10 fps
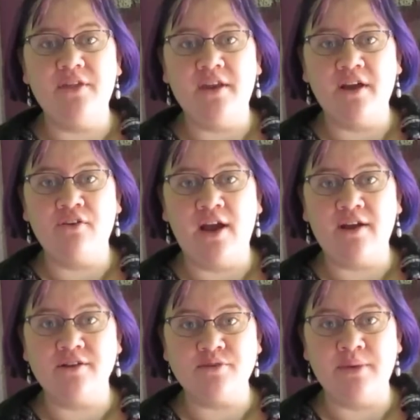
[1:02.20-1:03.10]
the
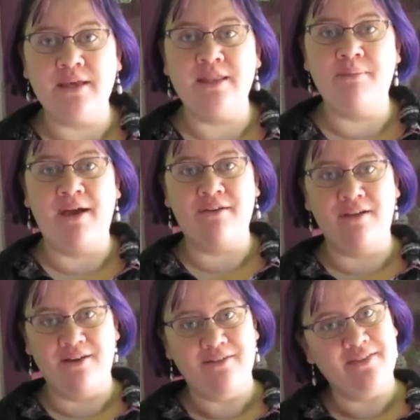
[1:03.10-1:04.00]
Nutcracker Suite in the
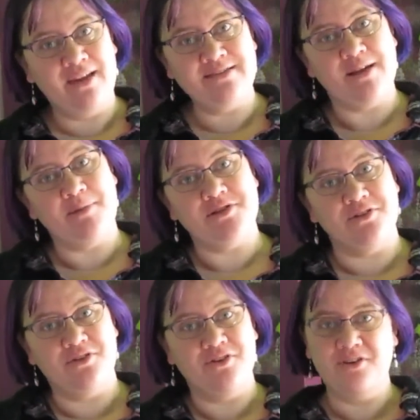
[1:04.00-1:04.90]
background, that is how my
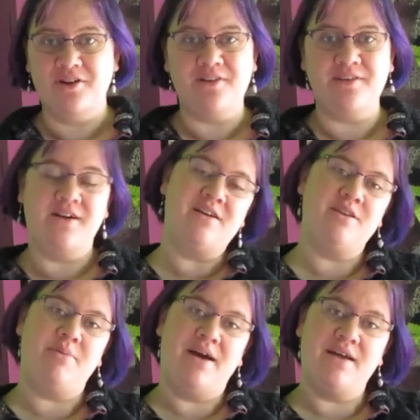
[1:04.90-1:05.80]
children are currently
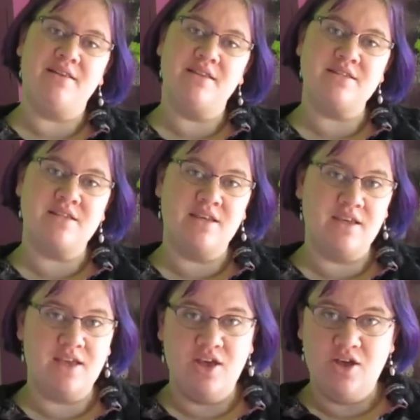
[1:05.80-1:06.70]
occupied
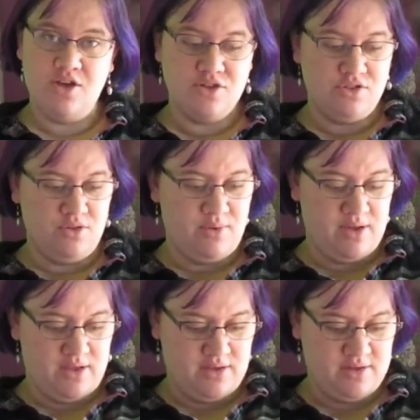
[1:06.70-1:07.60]
listening to
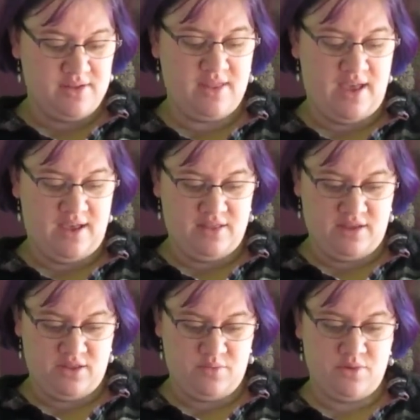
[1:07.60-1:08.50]
uh, to that in
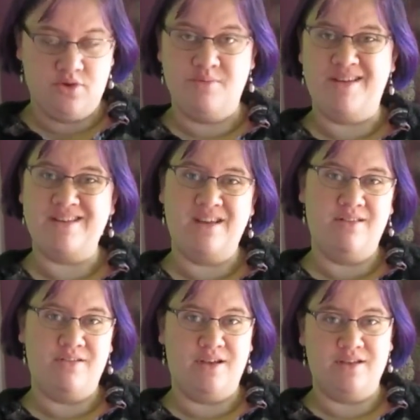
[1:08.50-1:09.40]
the other room and
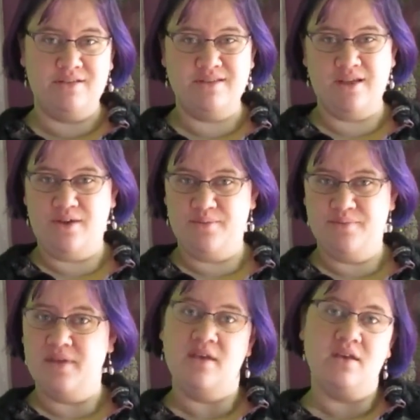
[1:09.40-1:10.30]
coloring. So
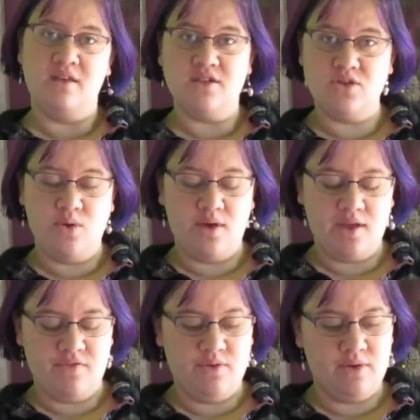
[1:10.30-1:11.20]
enjoy
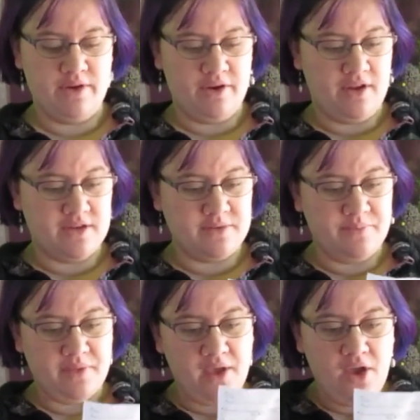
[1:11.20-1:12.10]
if you can hear it.
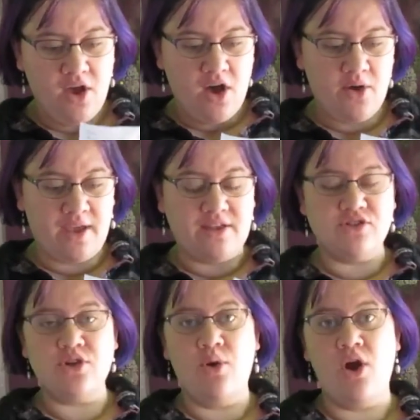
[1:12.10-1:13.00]
Okay,
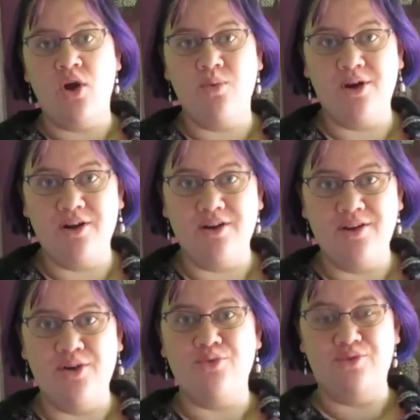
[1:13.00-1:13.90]
so our word
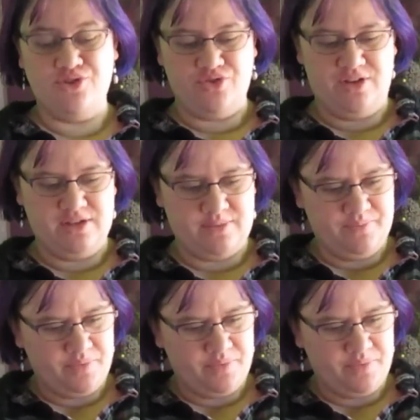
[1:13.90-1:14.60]
retreat